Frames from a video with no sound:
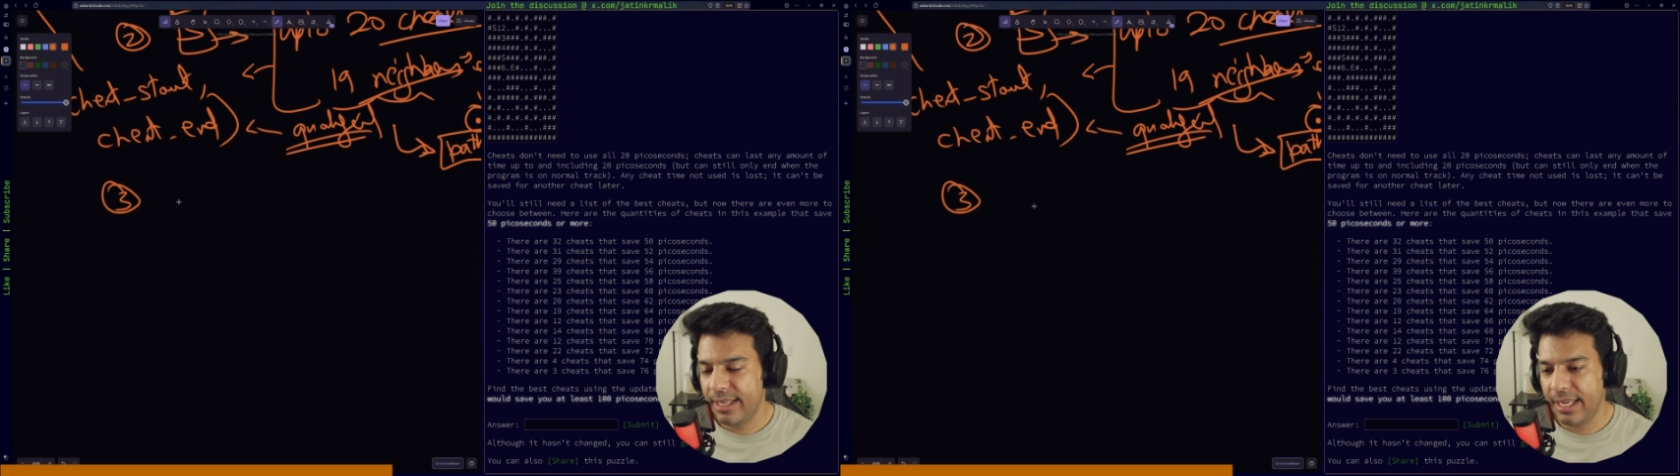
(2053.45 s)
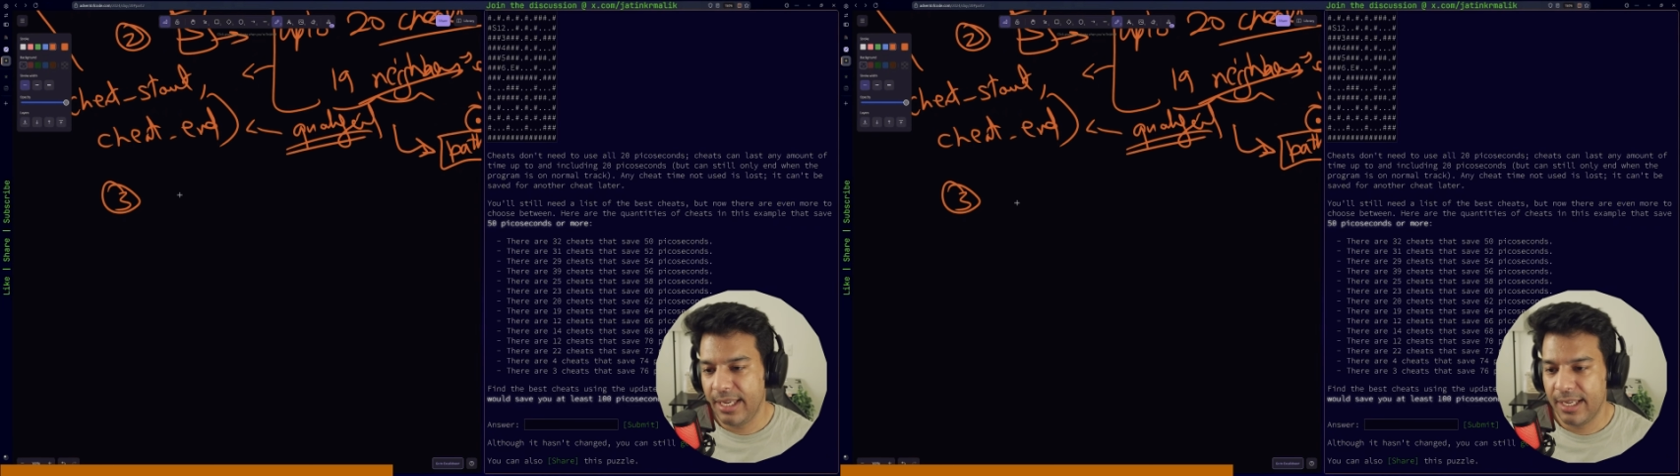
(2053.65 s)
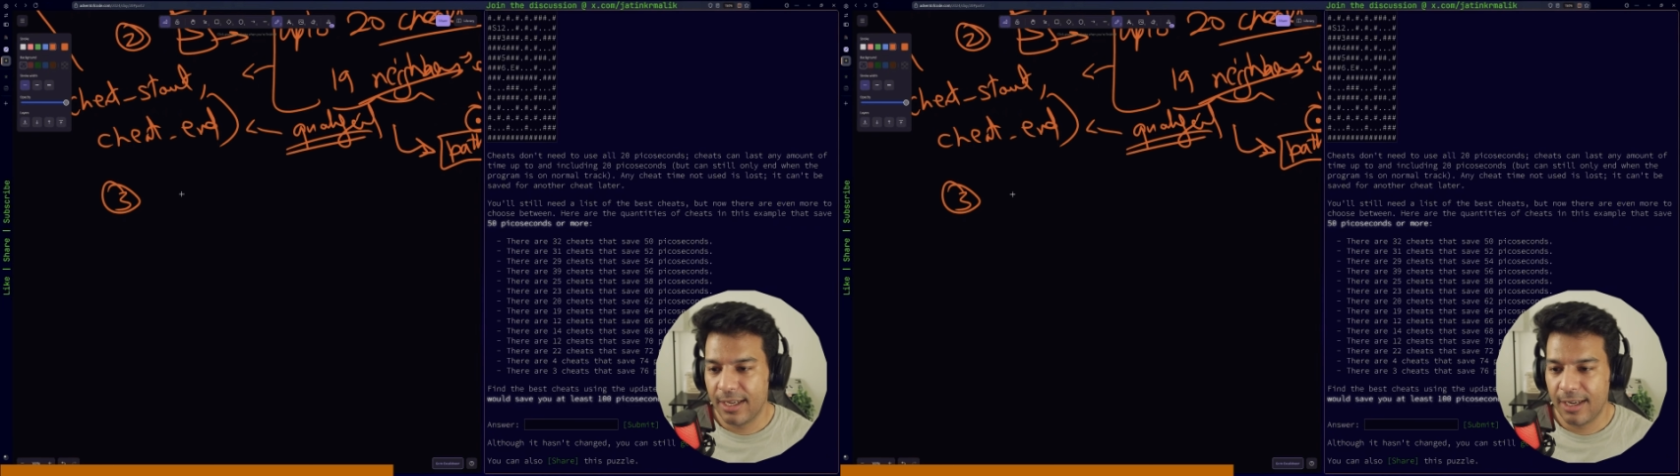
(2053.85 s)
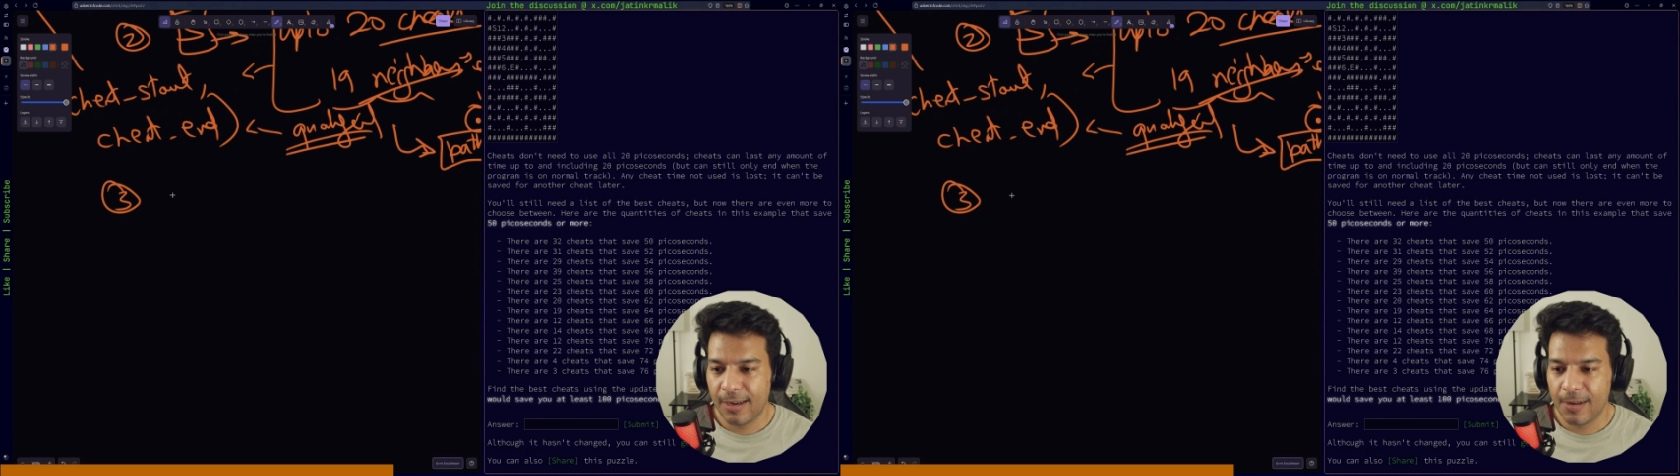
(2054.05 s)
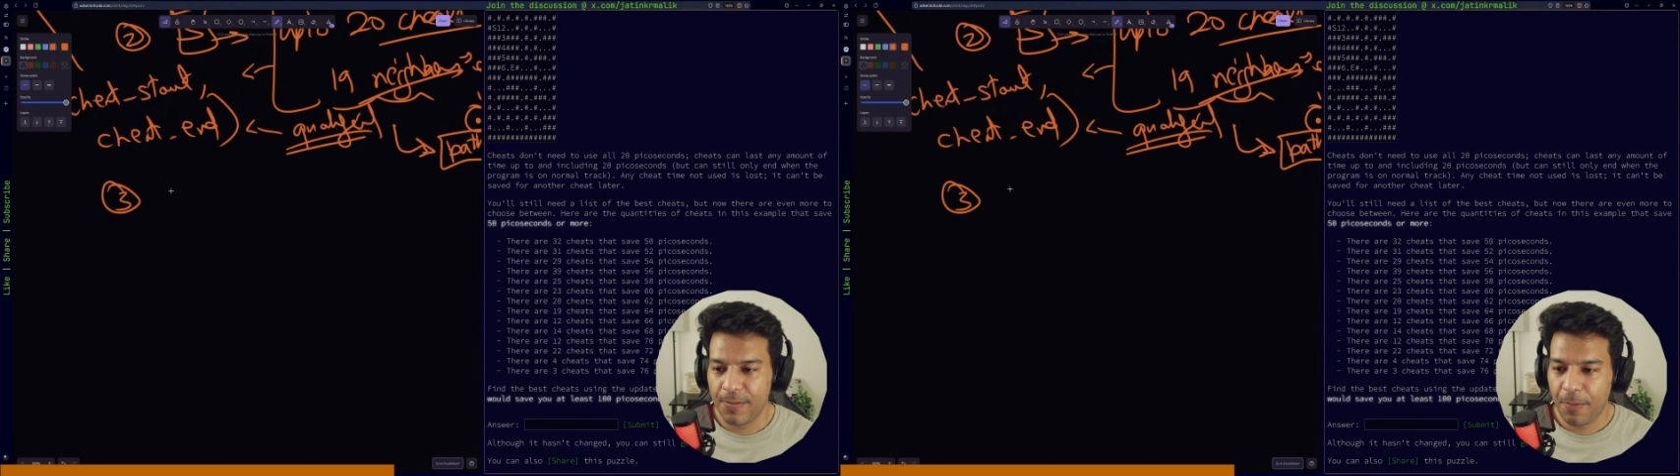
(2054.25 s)

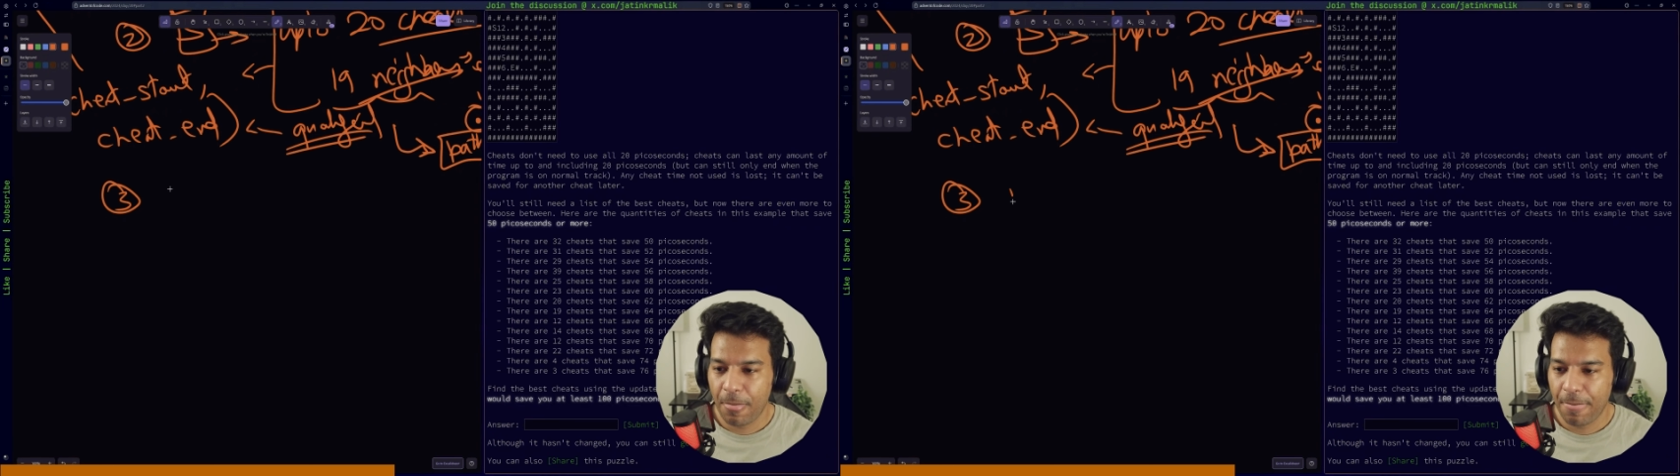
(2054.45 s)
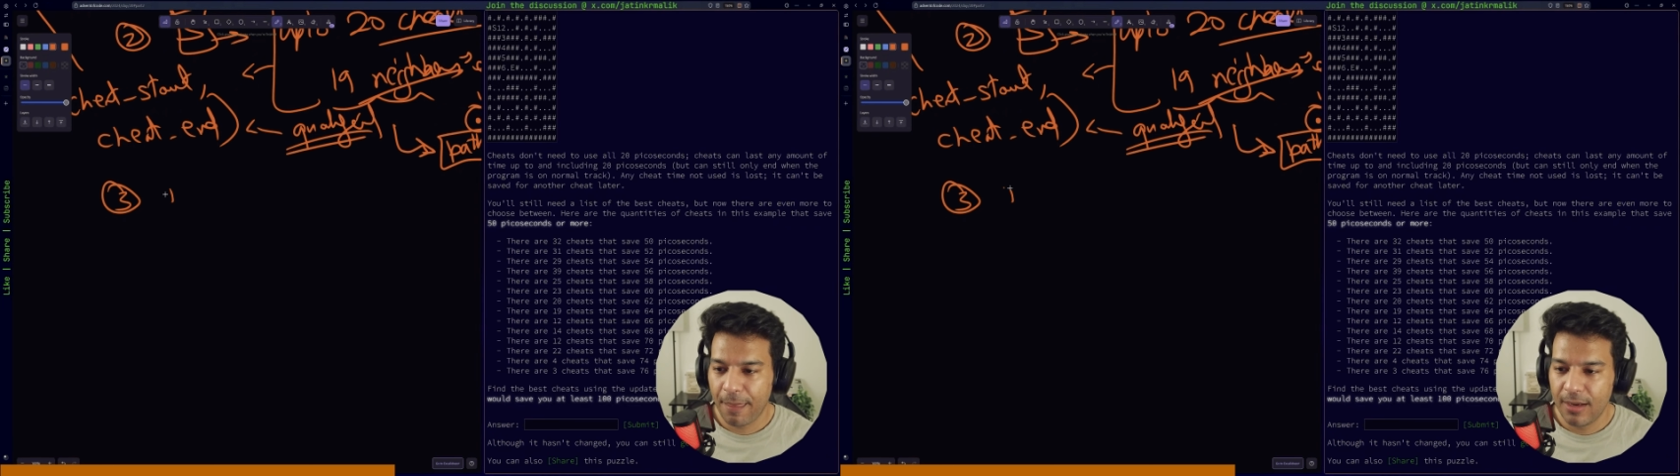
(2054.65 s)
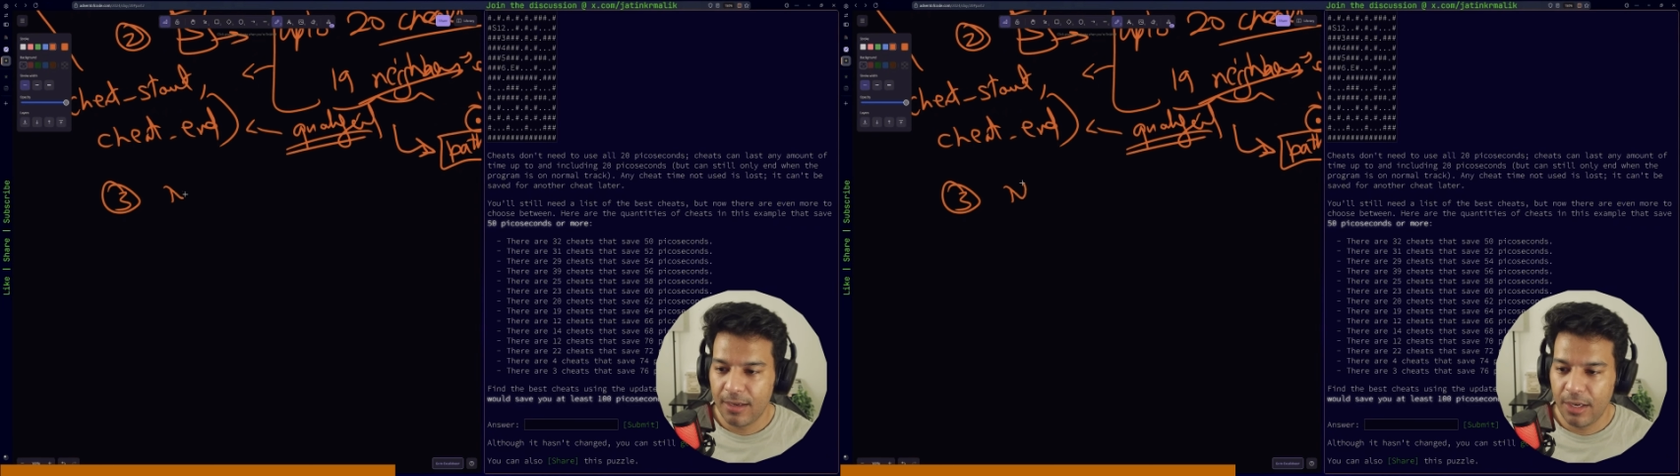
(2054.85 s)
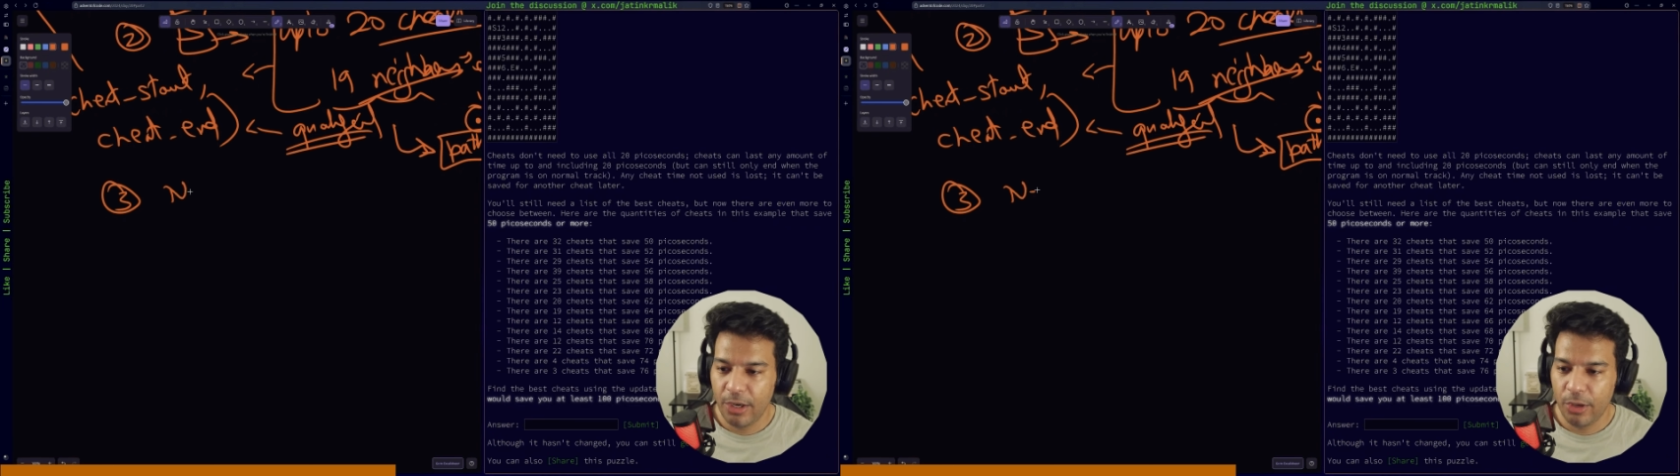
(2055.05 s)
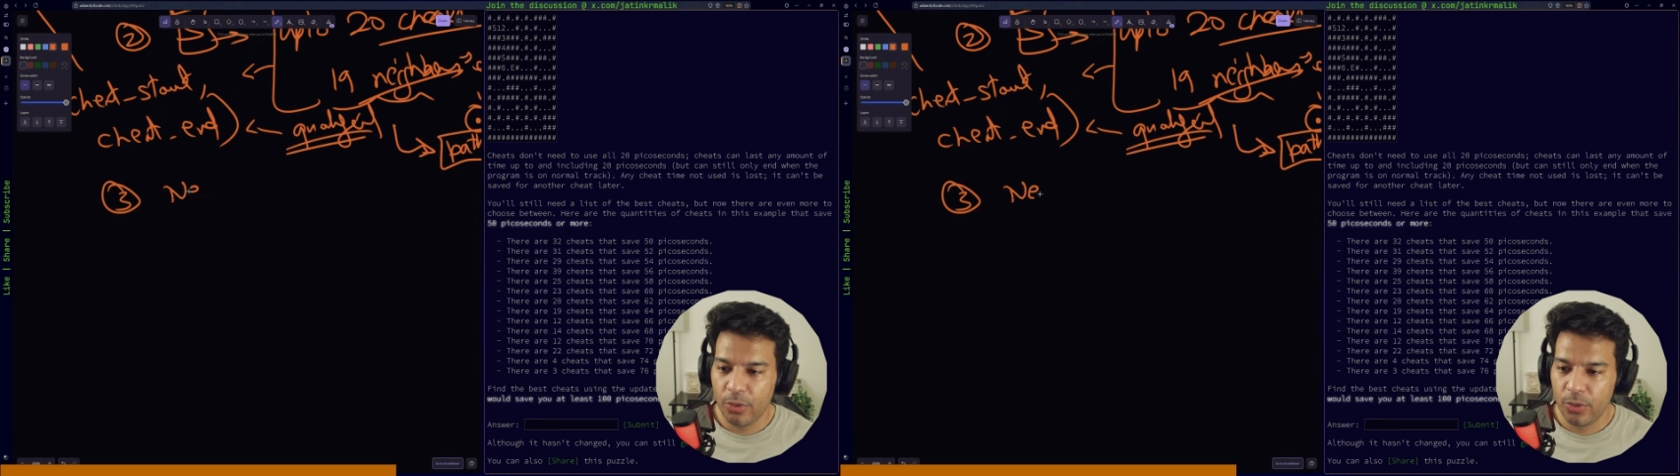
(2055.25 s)
the
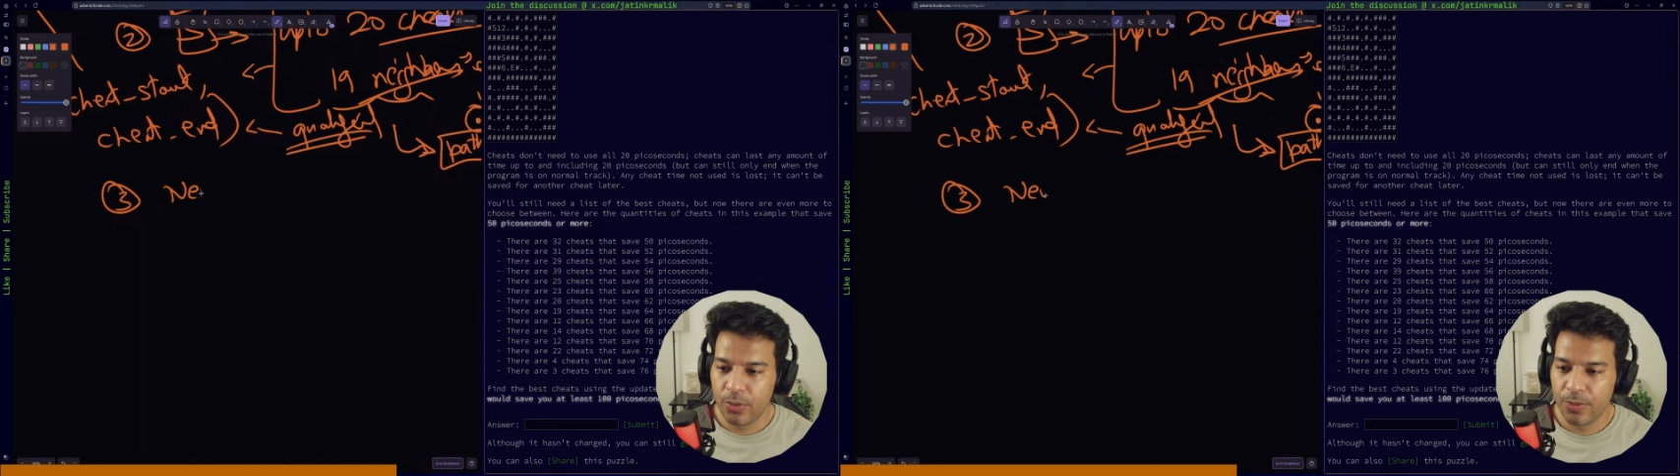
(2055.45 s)
new,